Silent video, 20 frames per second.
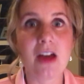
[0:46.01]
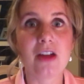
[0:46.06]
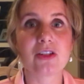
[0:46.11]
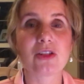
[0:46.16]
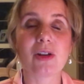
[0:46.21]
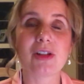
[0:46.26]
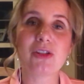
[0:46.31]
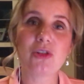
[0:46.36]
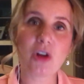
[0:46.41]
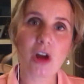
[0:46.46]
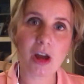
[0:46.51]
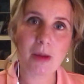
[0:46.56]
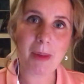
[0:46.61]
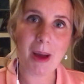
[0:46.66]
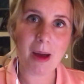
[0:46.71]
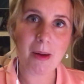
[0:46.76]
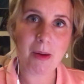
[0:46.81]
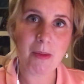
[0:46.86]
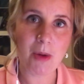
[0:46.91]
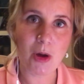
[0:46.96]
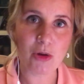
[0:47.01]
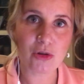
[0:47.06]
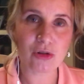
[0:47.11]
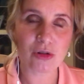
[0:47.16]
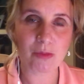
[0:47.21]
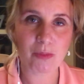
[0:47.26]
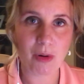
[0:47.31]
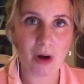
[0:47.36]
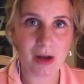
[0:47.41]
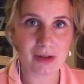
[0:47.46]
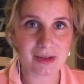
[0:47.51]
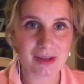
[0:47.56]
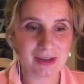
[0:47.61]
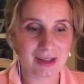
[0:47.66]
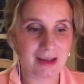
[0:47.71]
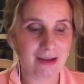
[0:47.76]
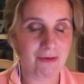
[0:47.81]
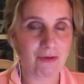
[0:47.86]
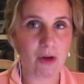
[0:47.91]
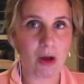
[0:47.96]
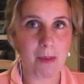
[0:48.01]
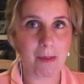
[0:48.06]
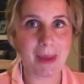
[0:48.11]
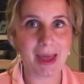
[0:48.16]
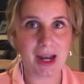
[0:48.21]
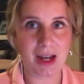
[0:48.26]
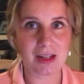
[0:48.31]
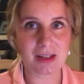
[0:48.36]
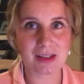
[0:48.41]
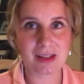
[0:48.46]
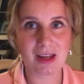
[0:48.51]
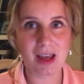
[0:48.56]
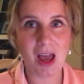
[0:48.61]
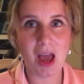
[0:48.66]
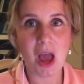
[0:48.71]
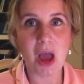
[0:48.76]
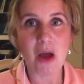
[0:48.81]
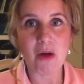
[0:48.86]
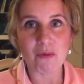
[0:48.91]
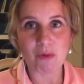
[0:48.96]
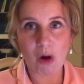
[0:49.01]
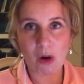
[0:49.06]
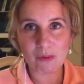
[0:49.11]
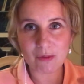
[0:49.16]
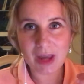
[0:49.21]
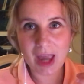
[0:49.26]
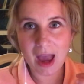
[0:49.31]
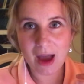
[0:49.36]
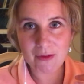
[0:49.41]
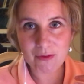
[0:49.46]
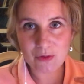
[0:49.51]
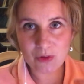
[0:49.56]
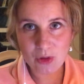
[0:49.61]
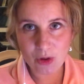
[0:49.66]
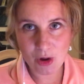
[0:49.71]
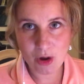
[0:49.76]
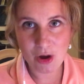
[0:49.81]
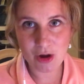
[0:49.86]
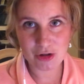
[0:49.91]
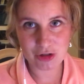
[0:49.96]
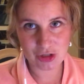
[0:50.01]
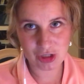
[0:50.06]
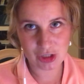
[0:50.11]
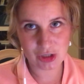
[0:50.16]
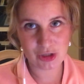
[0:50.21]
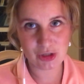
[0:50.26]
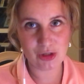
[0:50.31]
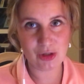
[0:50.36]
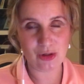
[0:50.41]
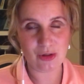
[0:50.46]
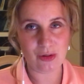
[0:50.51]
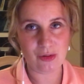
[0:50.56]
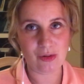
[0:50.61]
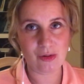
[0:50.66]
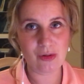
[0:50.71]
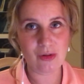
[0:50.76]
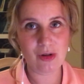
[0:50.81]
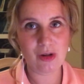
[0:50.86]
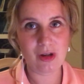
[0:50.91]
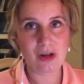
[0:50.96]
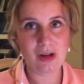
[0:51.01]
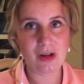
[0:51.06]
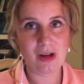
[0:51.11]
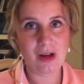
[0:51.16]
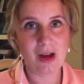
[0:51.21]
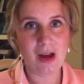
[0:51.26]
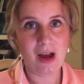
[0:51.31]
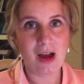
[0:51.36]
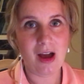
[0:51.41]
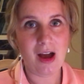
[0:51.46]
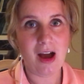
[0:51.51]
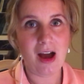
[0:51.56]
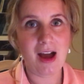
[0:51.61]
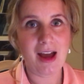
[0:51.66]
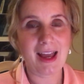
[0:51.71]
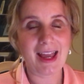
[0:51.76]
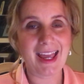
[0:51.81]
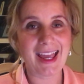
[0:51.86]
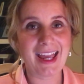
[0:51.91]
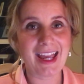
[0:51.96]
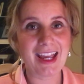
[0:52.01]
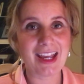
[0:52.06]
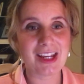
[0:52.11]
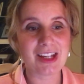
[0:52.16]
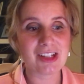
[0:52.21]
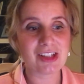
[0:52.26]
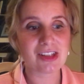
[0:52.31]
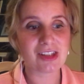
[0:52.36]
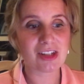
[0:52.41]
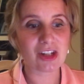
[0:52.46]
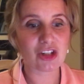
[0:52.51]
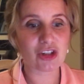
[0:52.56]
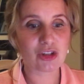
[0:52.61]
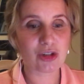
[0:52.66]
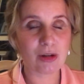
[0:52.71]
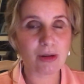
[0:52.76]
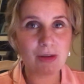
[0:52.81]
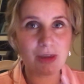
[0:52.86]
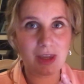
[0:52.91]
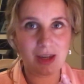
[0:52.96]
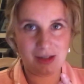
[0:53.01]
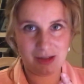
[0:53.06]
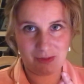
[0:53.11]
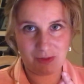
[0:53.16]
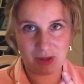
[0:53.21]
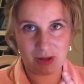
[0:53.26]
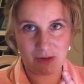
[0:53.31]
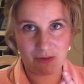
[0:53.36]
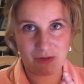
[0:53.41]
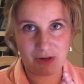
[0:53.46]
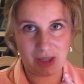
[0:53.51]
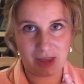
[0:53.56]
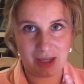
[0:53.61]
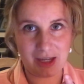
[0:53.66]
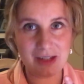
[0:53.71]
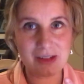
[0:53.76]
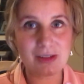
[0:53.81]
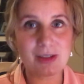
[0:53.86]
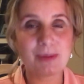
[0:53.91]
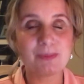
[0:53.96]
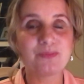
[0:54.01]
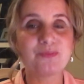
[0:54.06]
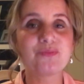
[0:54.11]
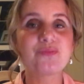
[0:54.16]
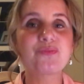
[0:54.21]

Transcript: So let's talk about emotional processing for a minute. What we have learned to do is two things with our feelings.